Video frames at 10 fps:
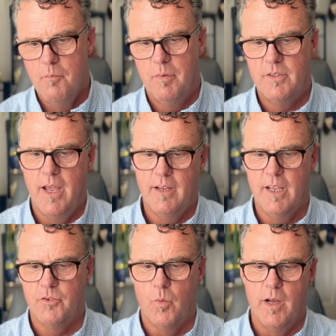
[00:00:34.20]
But hey,
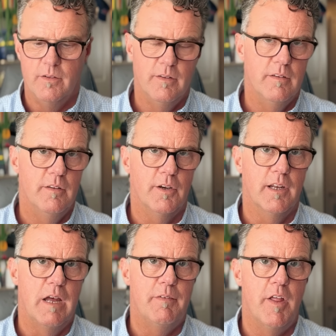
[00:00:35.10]
guess what? They're
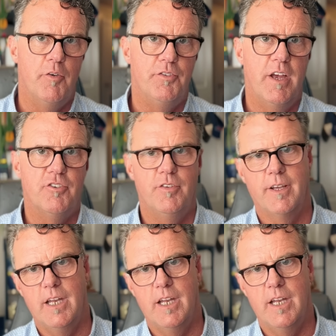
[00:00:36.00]
going to have another session.